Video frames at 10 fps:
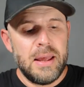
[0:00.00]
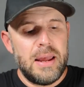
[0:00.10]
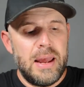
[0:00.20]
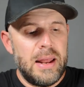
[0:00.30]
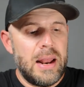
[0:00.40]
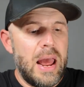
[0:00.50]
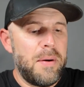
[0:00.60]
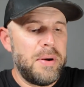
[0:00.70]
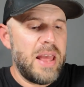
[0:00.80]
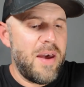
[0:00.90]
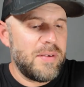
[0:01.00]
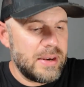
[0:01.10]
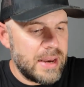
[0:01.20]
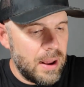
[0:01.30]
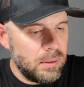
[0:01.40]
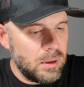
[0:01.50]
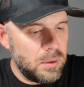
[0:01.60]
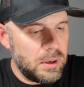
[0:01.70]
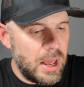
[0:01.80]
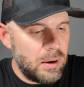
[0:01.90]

And I already have it downloaded.